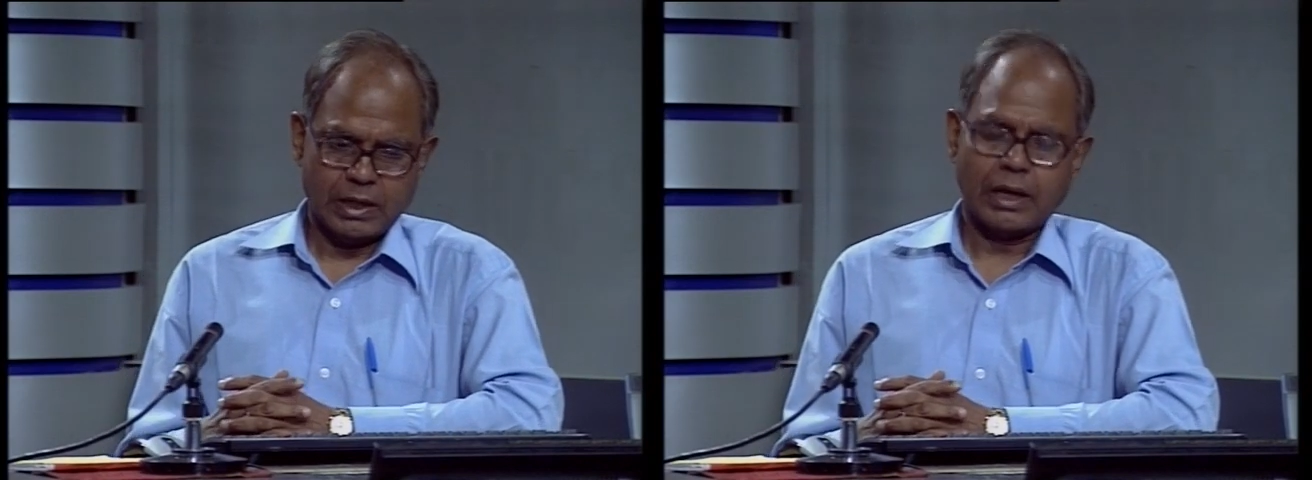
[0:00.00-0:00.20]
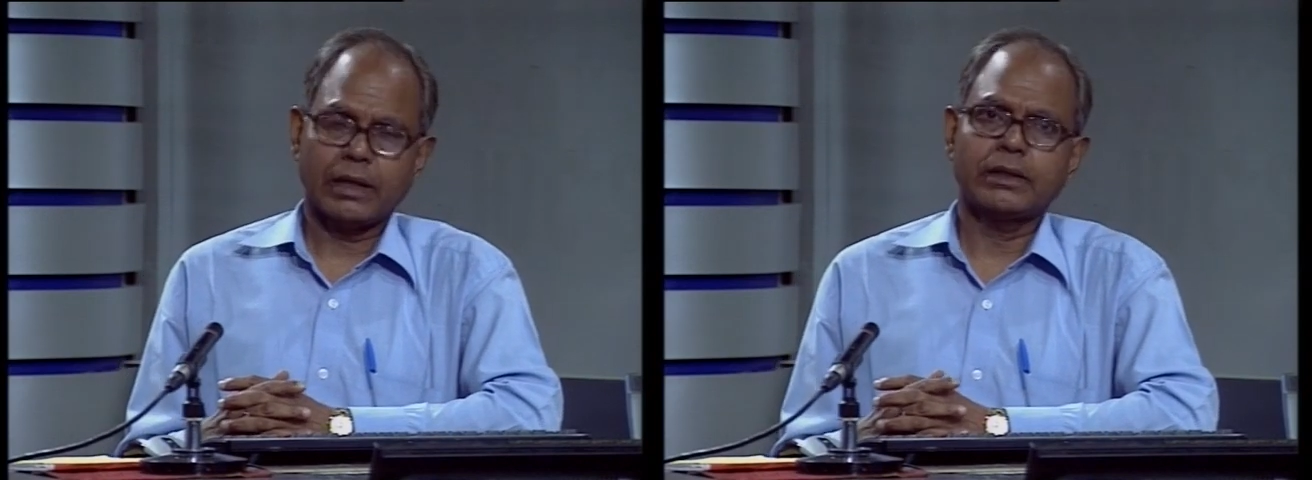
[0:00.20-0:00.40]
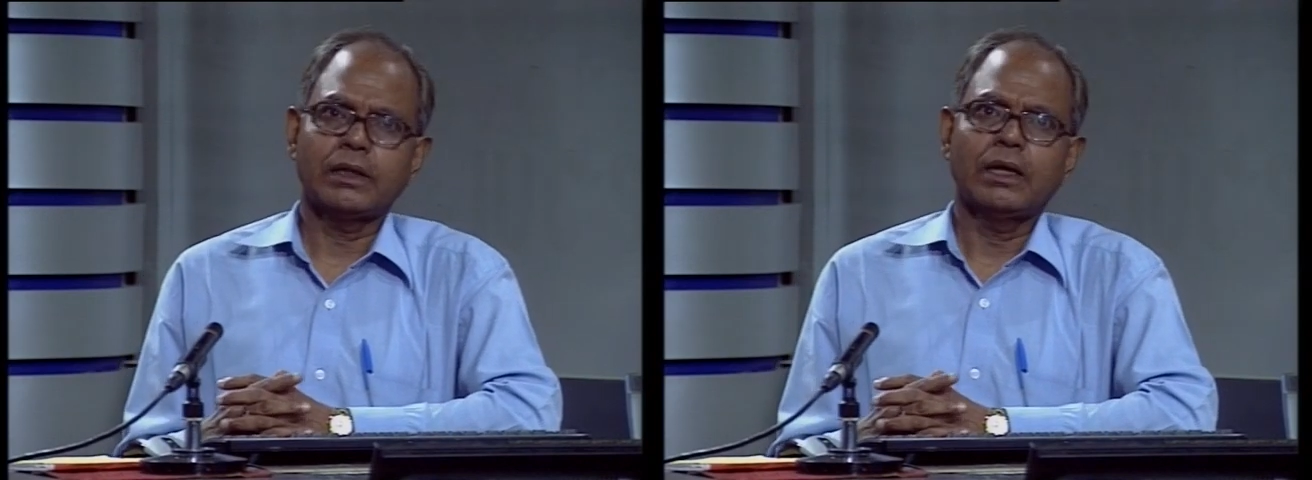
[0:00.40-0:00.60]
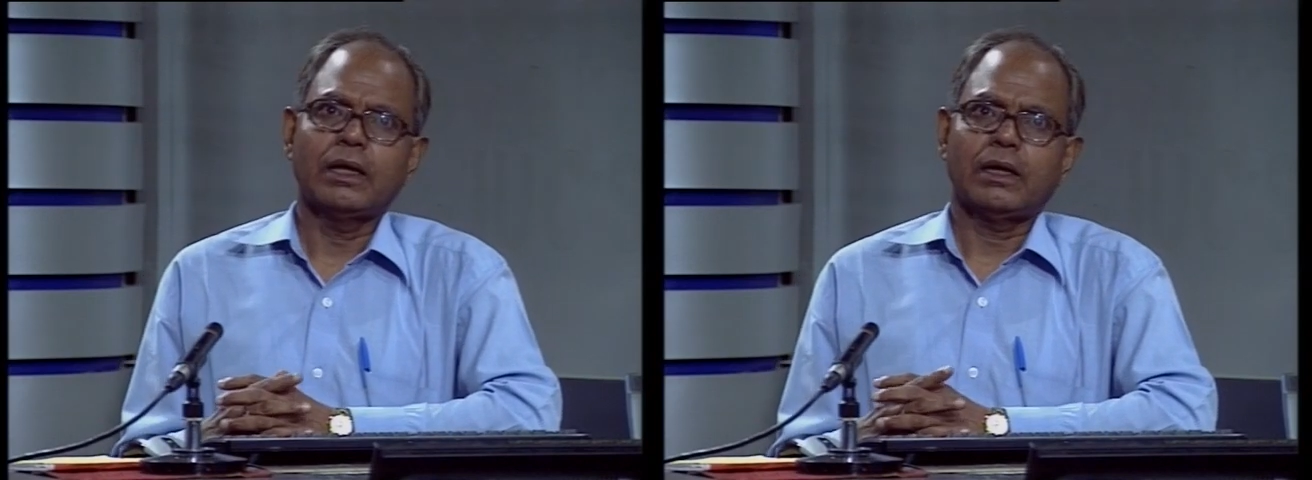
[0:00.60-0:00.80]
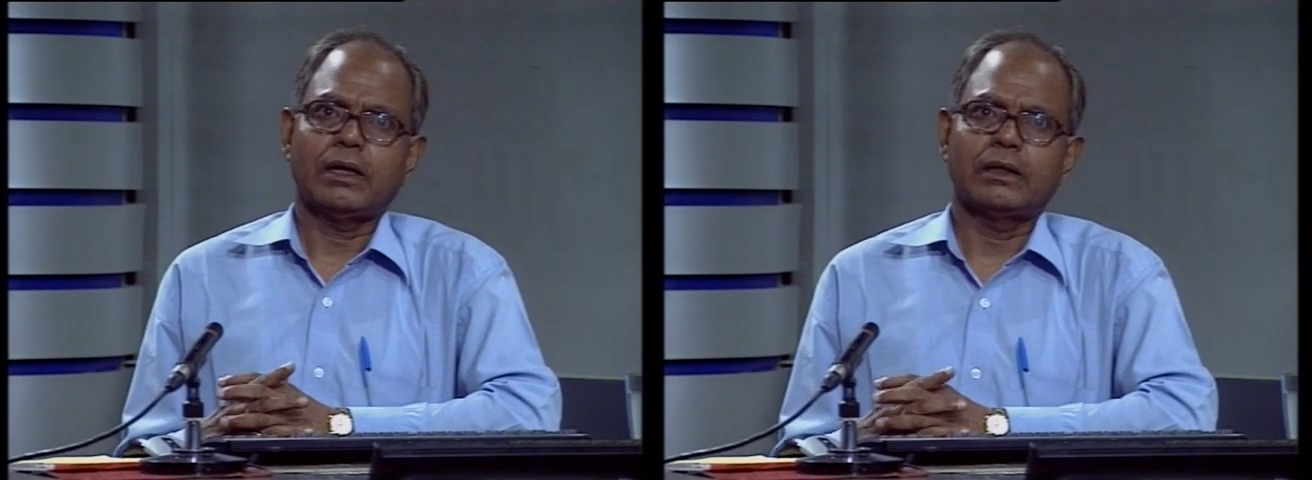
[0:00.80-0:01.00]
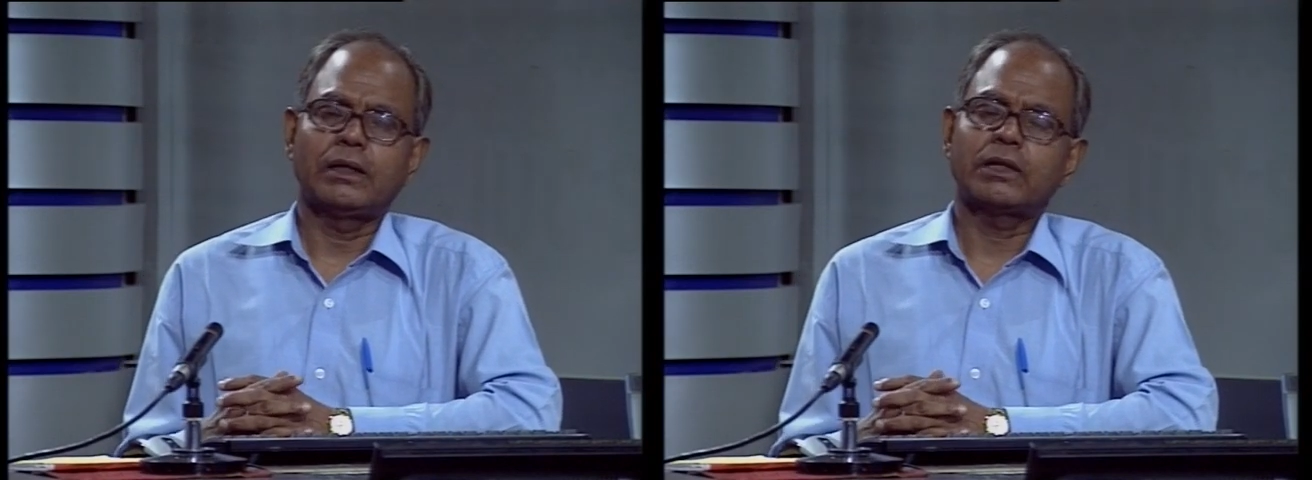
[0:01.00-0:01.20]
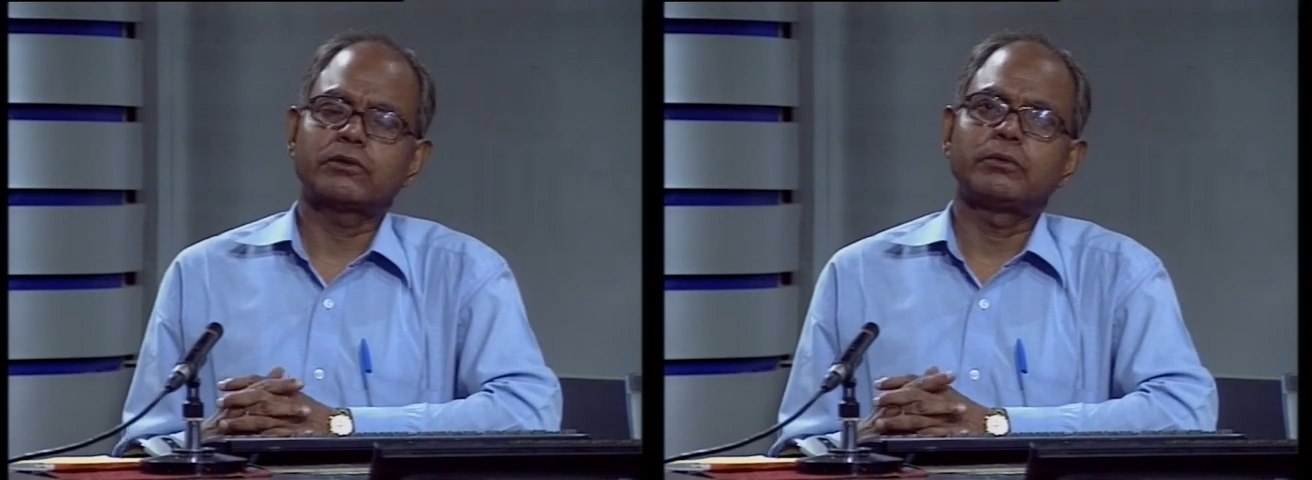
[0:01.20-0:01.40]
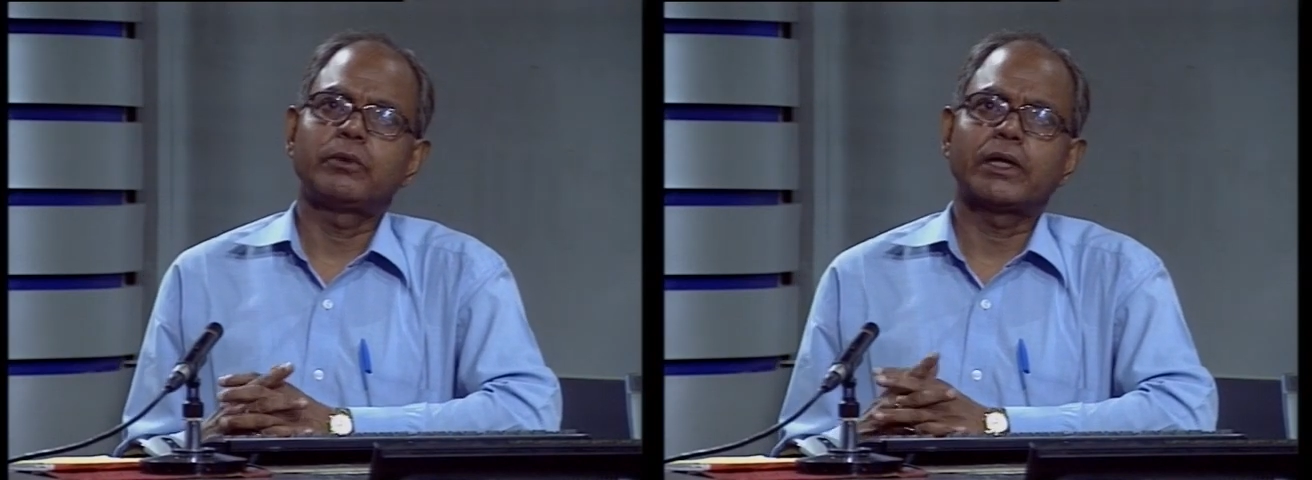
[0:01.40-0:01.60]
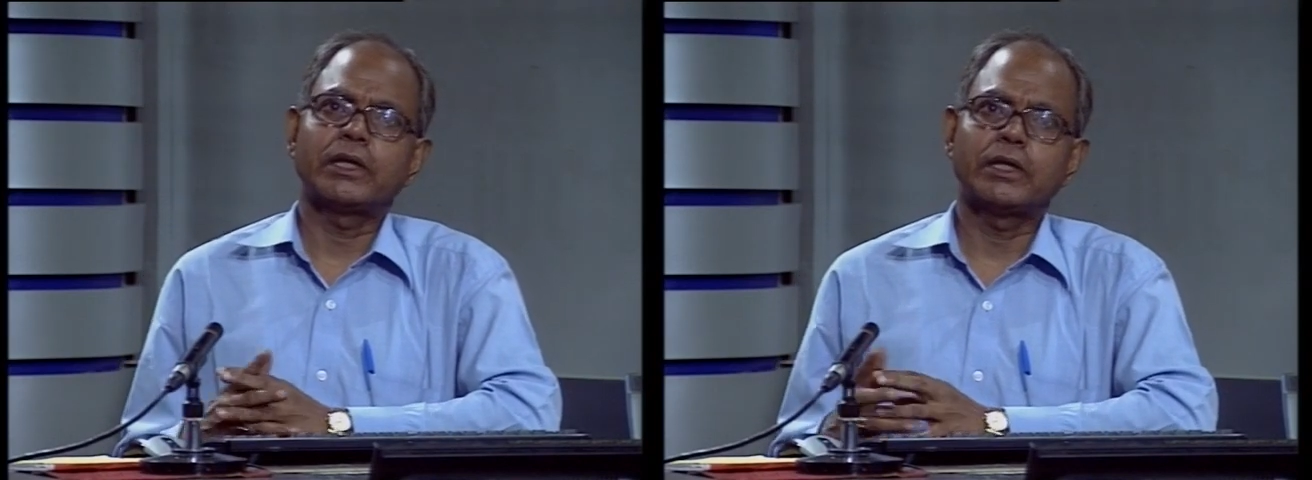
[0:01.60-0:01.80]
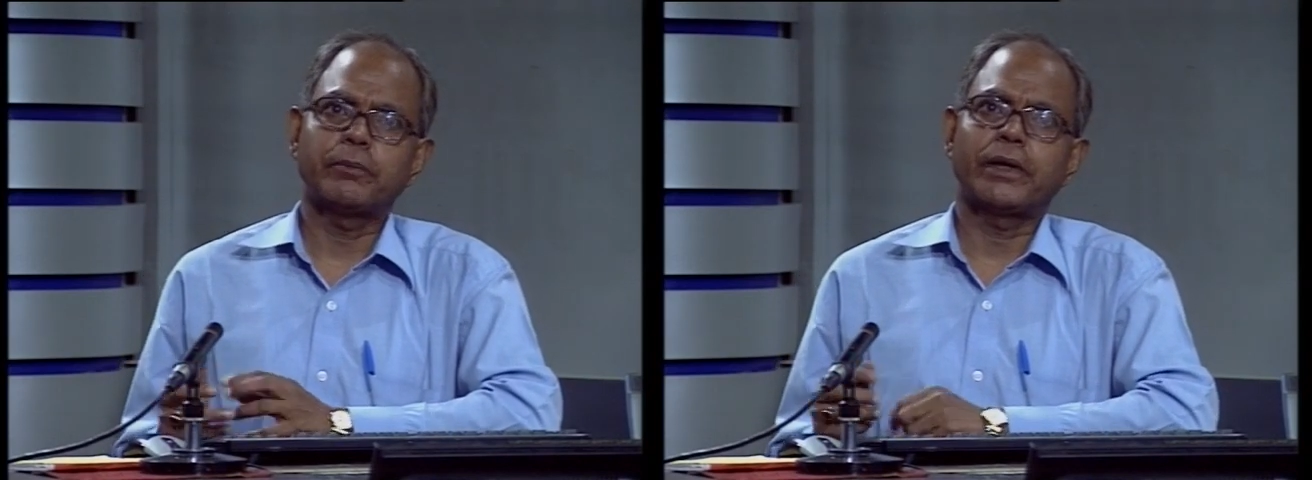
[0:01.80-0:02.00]
and there should be an
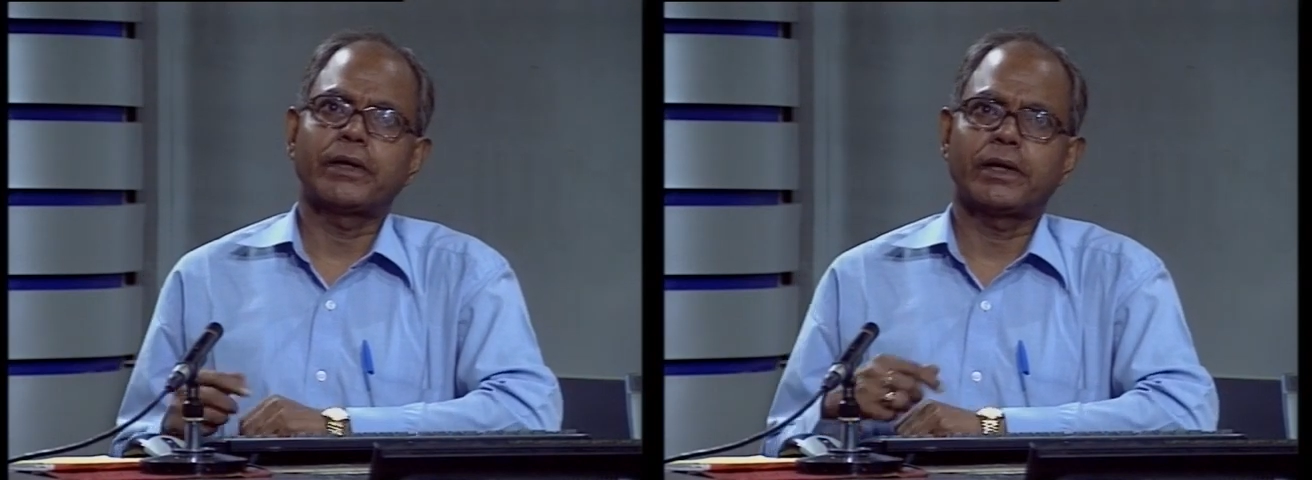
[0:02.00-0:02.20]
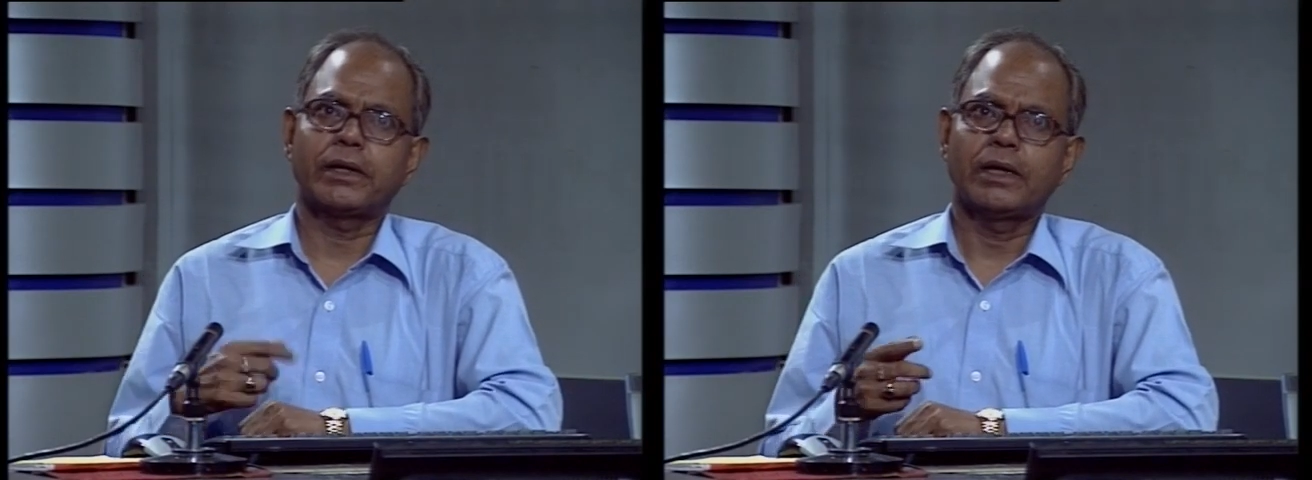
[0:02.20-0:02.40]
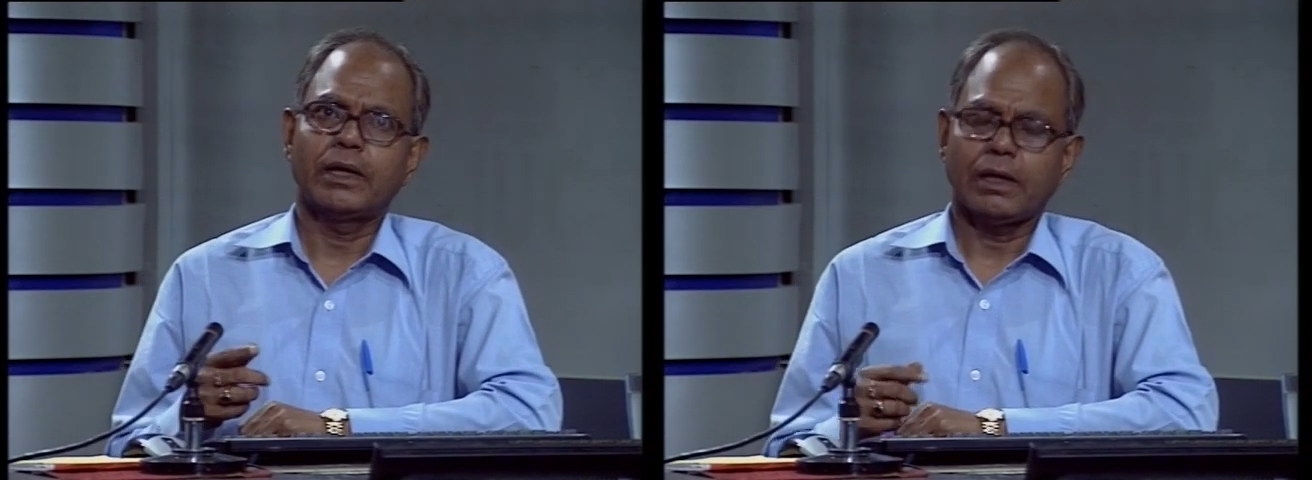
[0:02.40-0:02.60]
independent